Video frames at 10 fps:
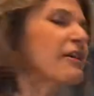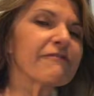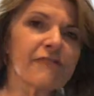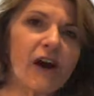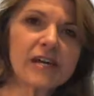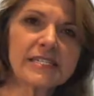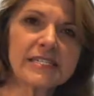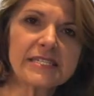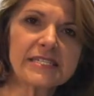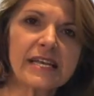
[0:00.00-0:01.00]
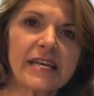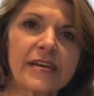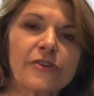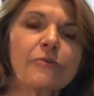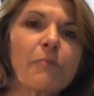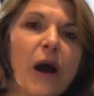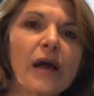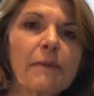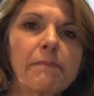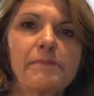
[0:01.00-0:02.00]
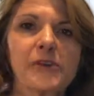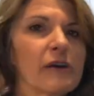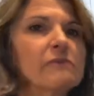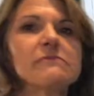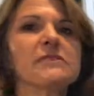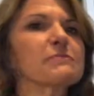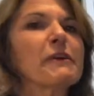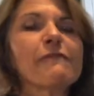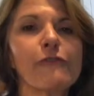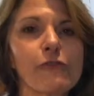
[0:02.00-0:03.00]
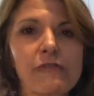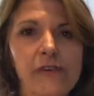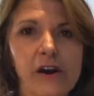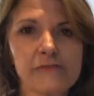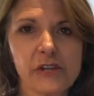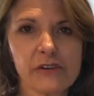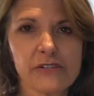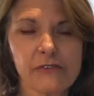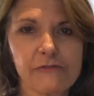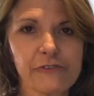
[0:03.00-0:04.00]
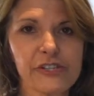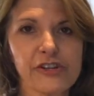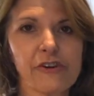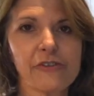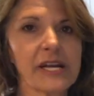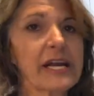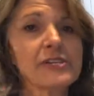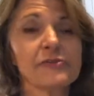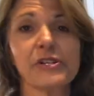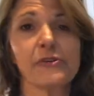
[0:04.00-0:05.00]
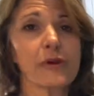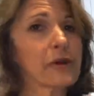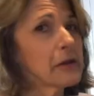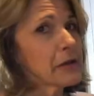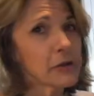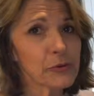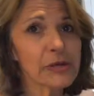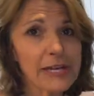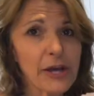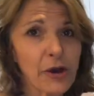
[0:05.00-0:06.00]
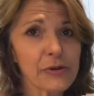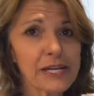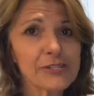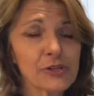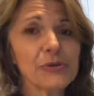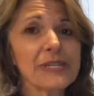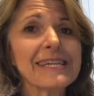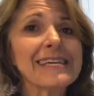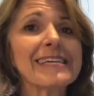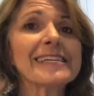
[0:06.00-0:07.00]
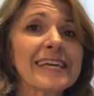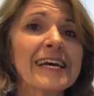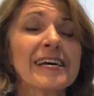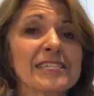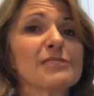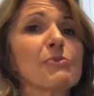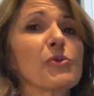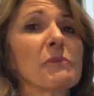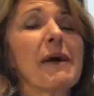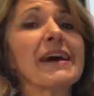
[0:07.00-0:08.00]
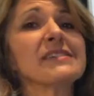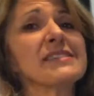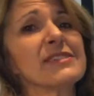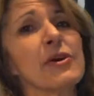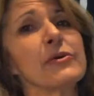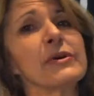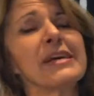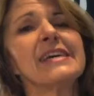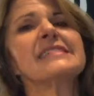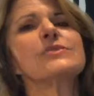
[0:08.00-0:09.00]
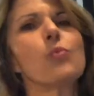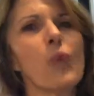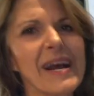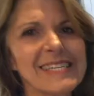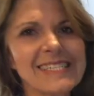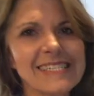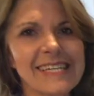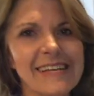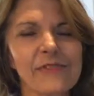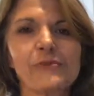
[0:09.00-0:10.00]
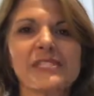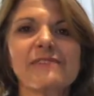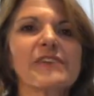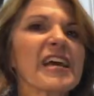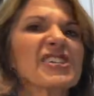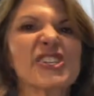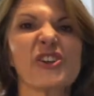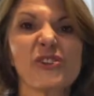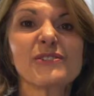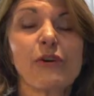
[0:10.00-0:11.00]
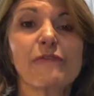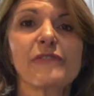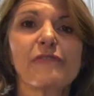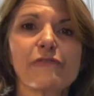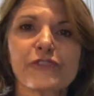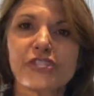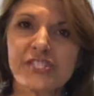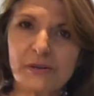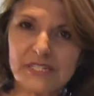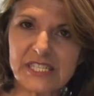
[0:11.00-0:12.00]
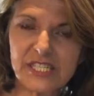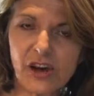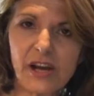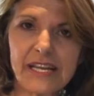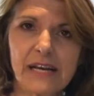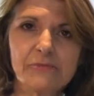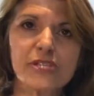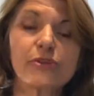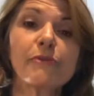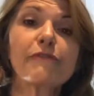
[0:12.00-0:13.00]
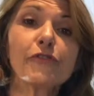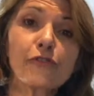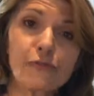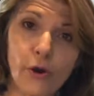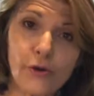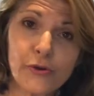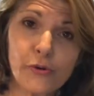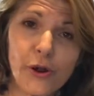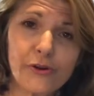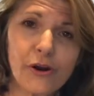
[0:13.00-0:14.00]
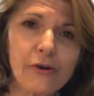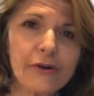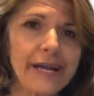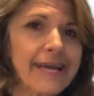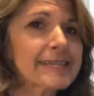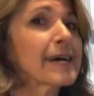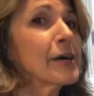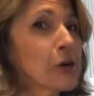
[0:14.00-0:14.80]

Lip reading: I find is you buy, you spend $4 or $5 on fresh coriander, and you really only do need a small amount, so it's a waste, and the rest of it actually goes off in the fridge. So it's entirely up to you. If you grow your own coriander,